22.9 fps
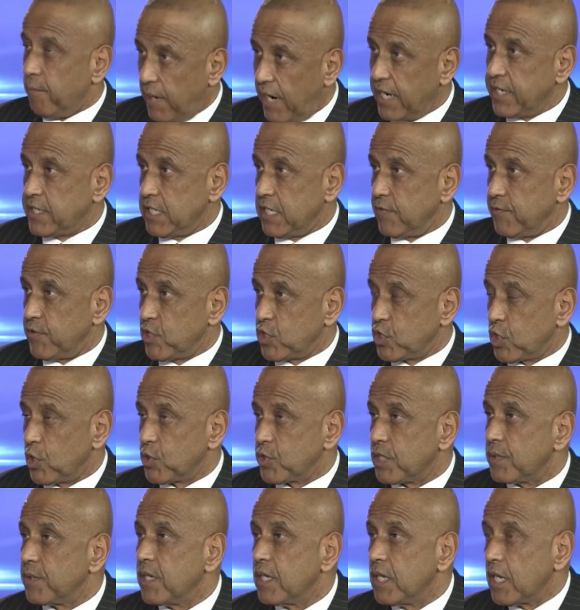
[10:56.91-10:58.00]
my TV
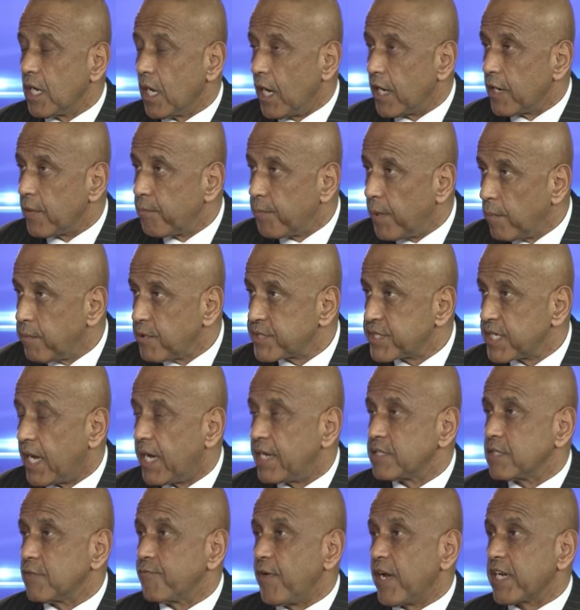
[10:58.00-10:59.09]
show to kind of
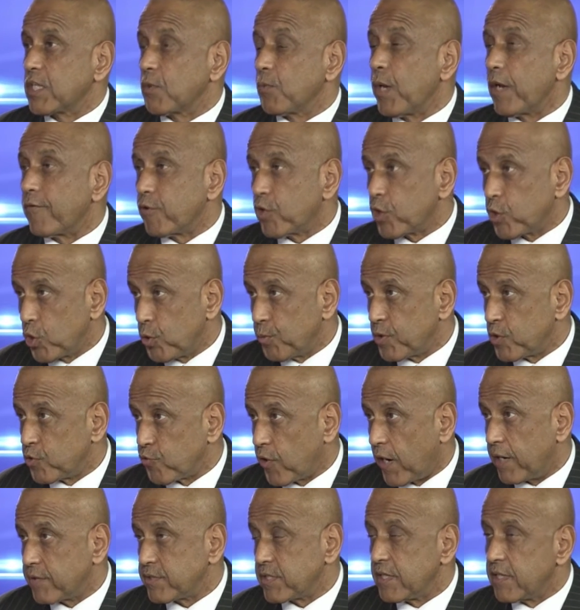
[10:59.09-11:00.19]
publicize the fact that we have recruitment
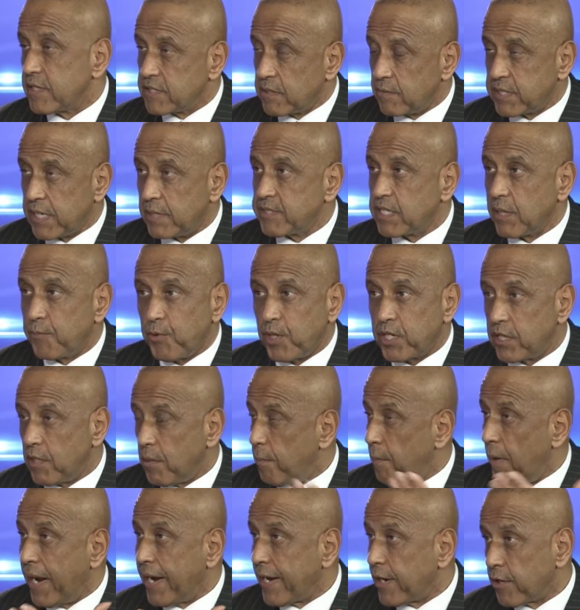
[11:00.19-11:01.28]
drives. And sometimes they bring
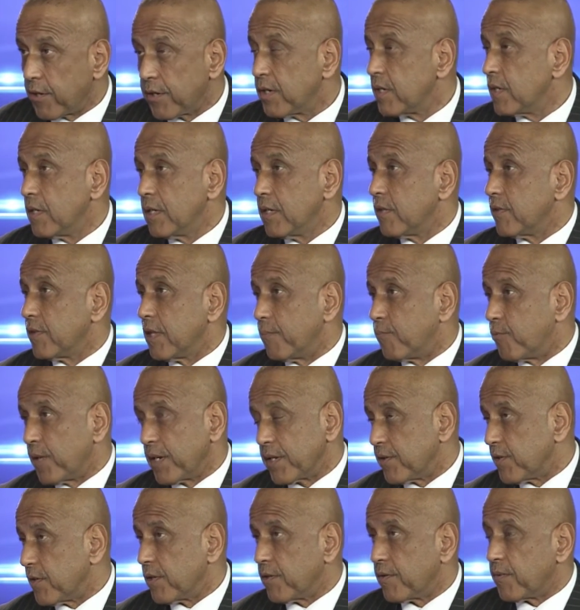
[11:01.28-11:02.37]
their mayor, they
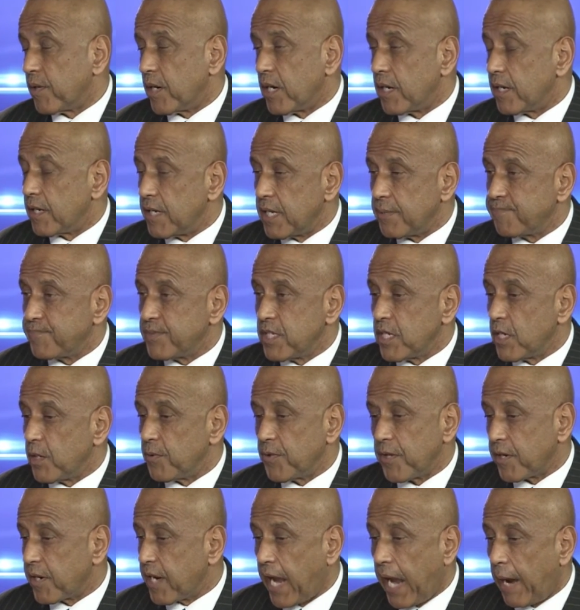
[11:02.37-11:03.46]
bring their, uh, you
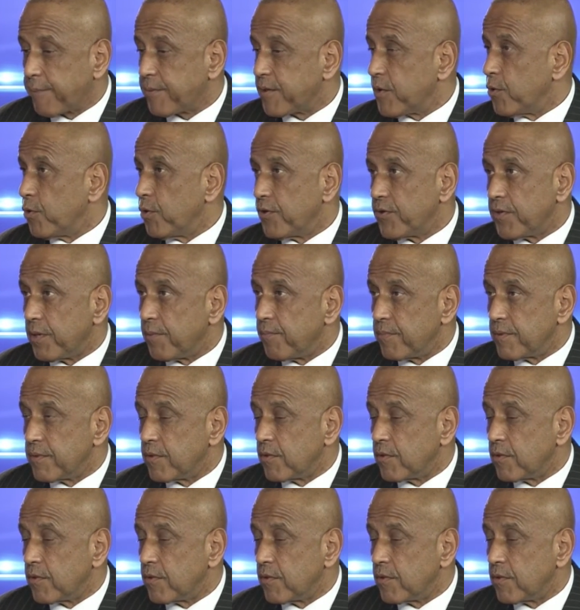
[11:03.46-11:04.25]
know, their captain or their,